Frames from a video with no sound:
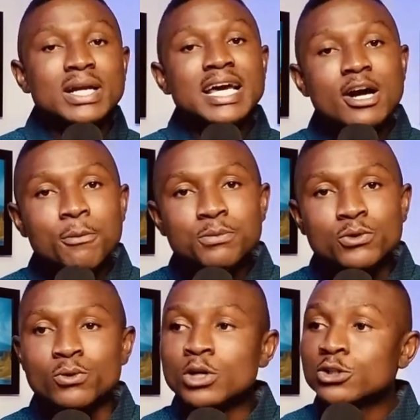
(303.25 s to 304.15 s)
help
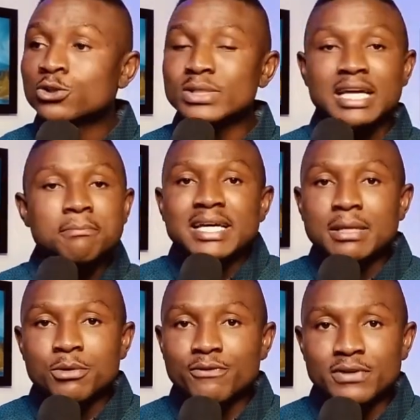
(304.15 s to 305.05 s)
you. So then make
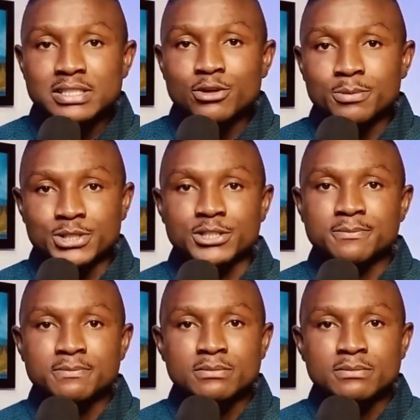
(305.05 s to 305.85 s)
him your first option.